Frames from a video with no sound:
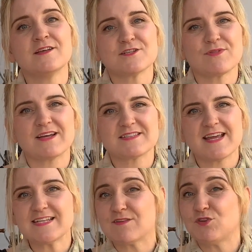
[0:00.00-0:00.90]
So that's
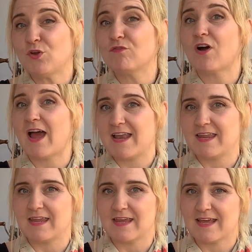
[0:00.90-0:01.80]
it. If you've got
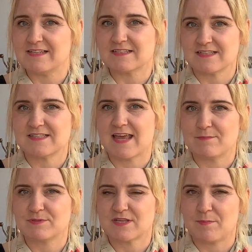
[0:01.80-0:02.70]
any hints and
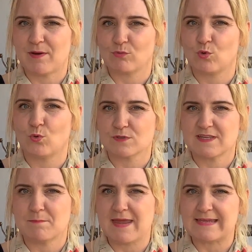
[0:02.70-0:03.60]
tips about
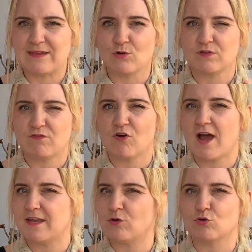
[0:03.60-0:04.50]
corset making, or if you've
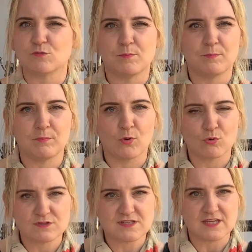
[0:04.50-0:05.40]
got any good
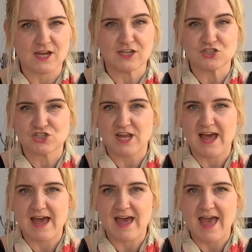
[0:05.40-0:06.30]
books that you can
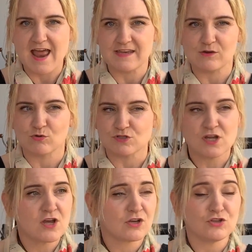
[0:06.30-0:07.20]
share, any good
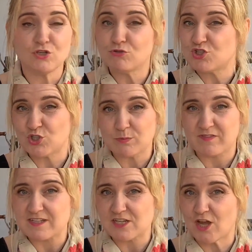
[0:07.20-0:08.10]
YouTube
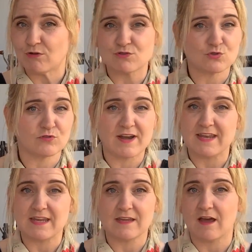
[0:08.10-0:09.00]
videos or
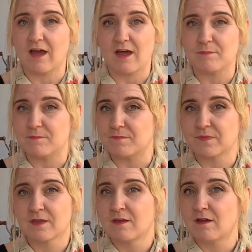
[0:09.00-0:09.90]
any
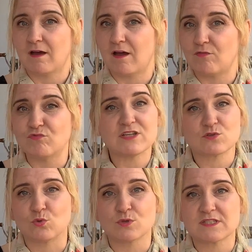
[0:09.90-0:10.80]

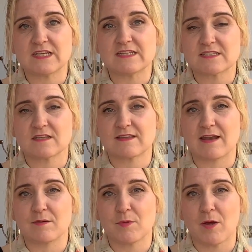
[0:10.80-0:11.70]
resources,
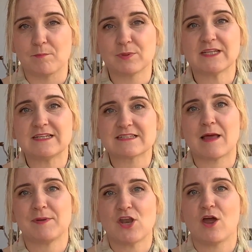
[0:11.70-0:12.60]
then please
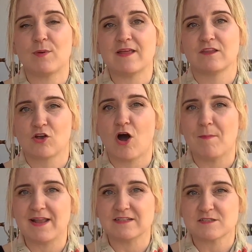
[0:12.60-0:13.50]
let me know in the
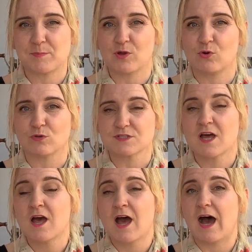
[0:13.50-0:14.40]
comments, because
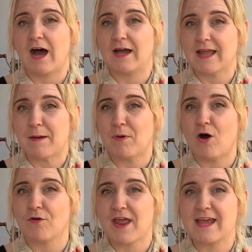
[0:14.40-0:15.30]
I am
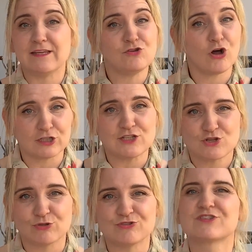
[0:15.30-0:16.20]
on a knowledge
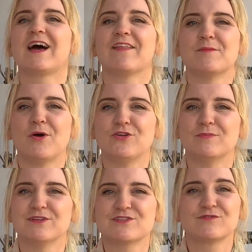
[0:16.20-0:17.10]
hunt at the
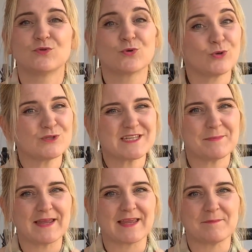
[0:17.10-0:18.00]
moment for corset
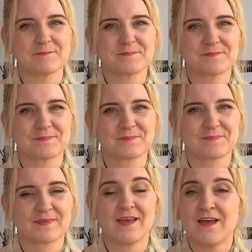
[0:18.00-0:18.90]
making.
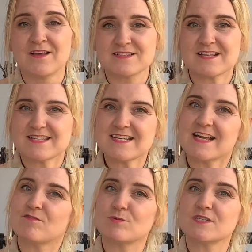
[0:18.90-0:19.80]
So that's it.
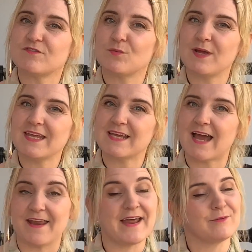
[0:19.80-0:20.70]
Have a wonderful week,
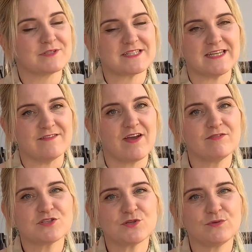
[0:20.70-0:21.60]
and I will see you
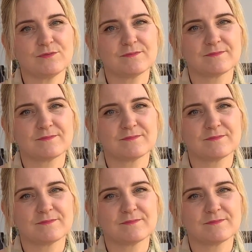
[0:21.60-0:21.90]
very soon.